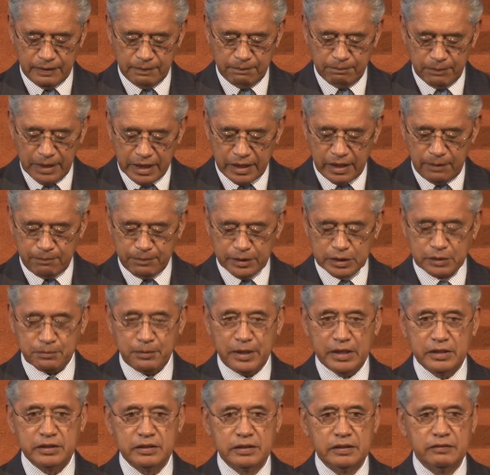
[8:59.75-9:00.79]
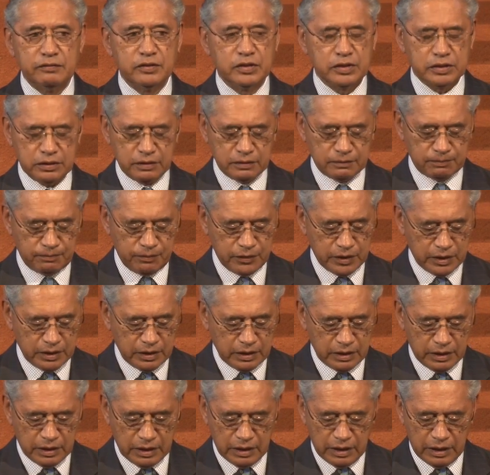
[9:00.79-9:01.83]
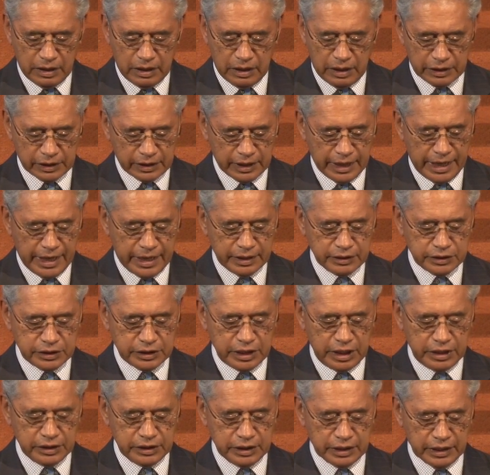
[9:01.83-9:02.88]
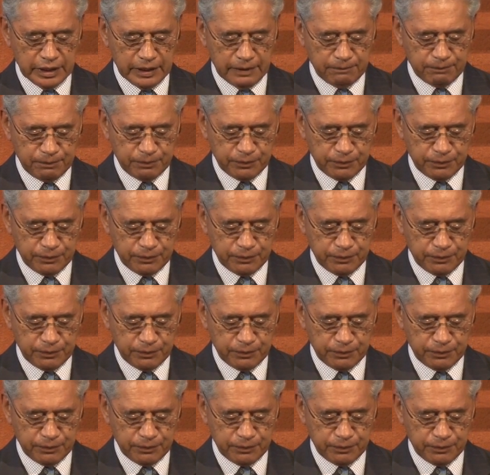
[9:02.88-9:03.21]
Māori perspectives on land tenure